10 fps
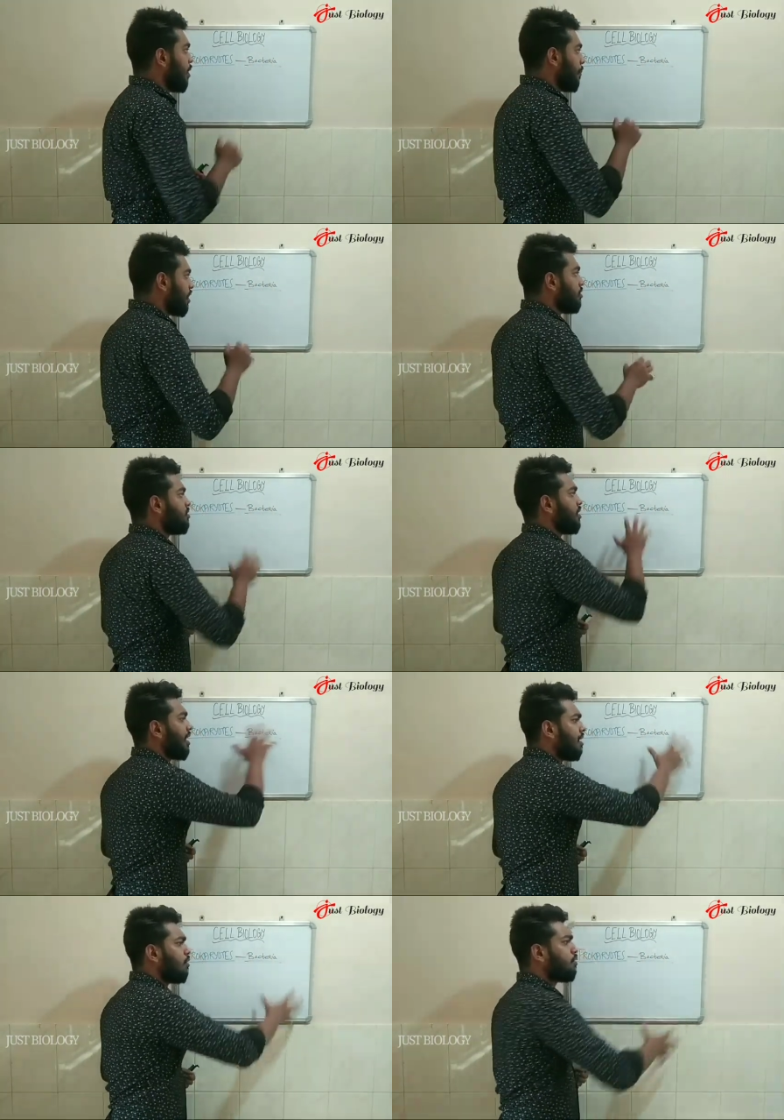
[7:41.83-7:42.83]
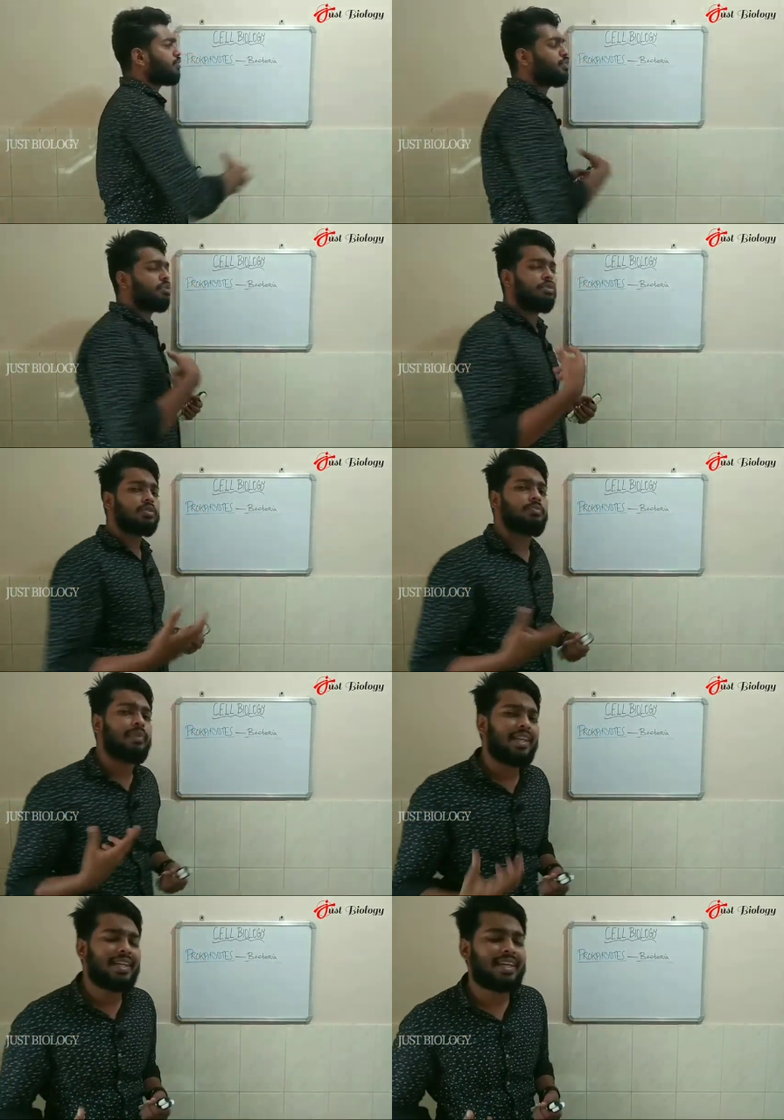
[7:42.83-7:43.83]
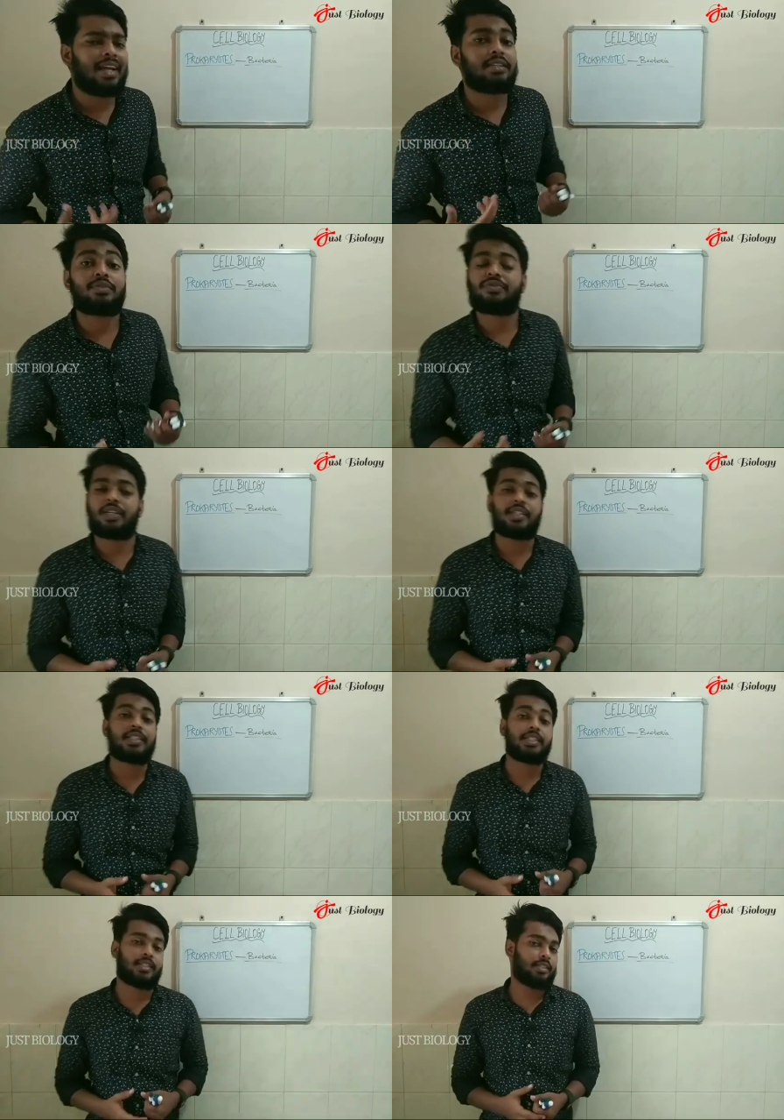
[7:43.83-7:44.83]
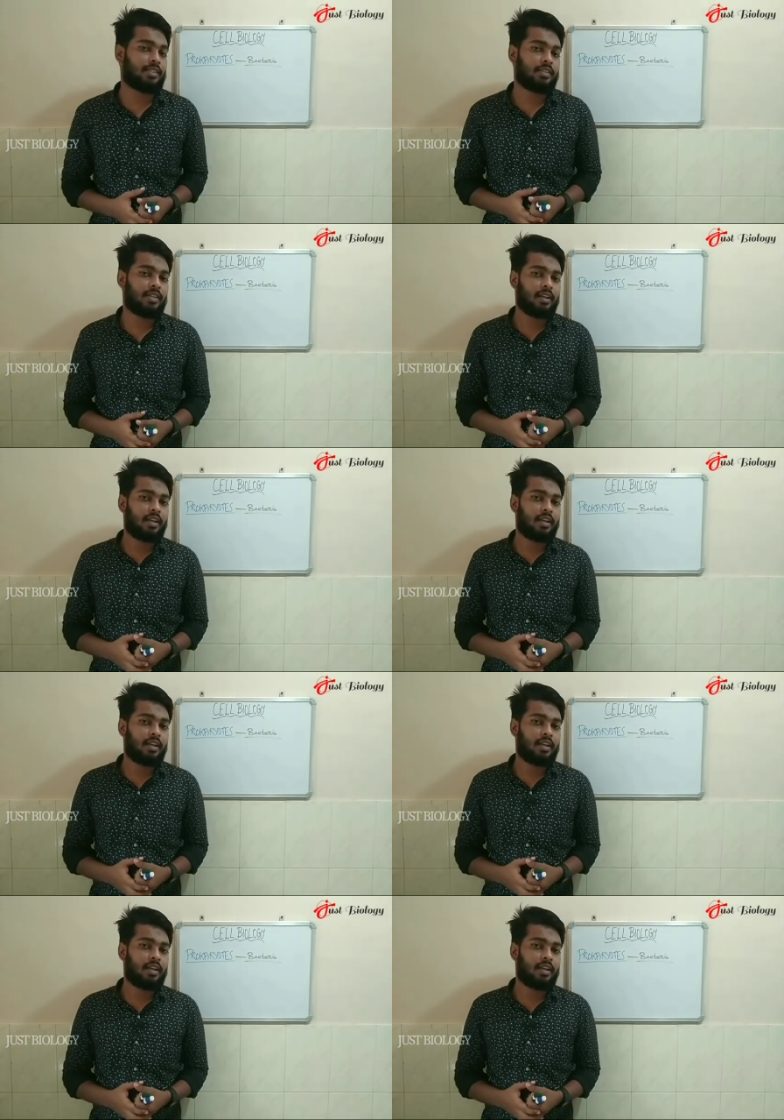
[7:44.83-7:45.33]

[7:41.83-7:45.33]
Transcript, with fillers: because they can also cause many kinds of disease.